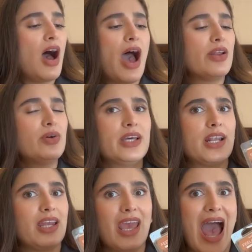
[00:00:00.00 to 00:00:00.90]
I don't get
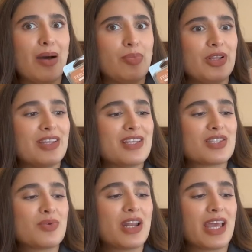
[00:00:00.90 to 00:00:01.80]
any apple in
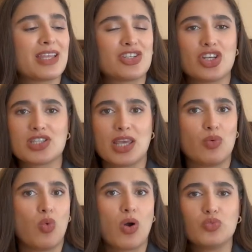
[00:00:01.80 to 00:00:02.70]
this one. I get just like
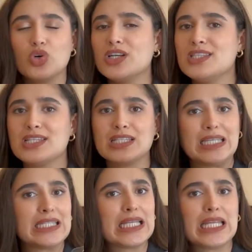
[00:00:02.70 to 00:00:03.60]
warm woods,
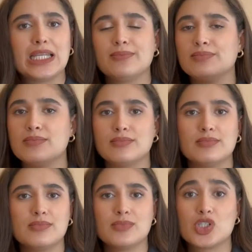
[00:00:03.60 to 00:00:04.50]
clean linen,
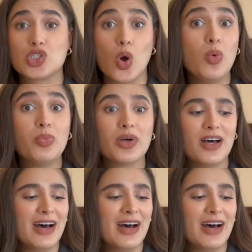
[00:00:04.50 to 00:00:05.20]
soap.